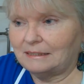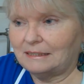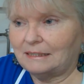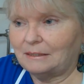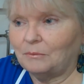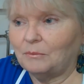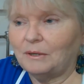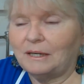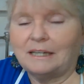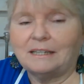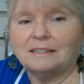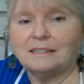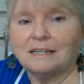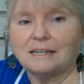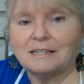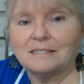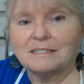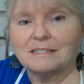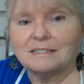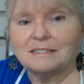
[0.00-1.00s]
what it
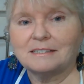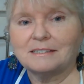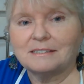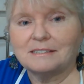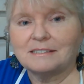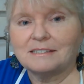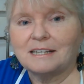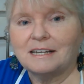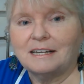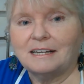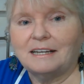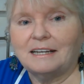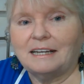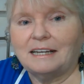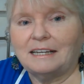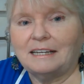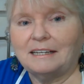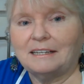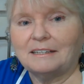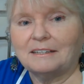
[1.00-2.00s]
does is
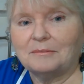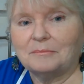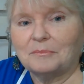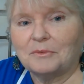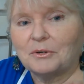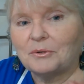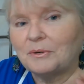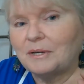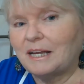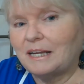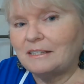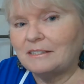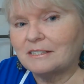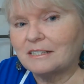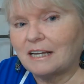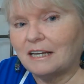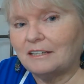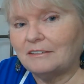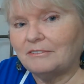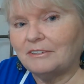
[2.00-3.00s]
it creates
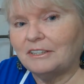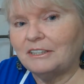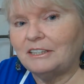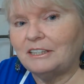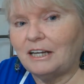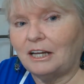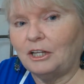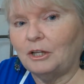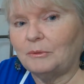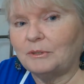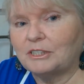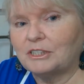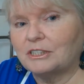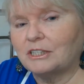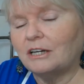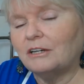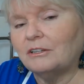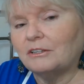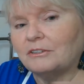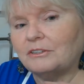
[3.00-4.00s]
kind of a yellowish
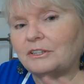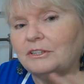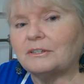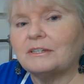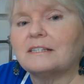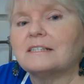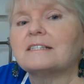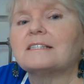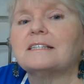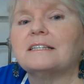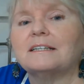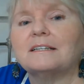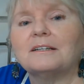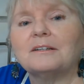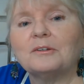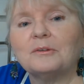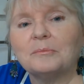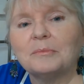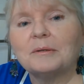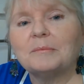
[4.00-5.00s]
color, and you can see it a
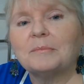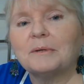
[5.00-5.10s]
little bit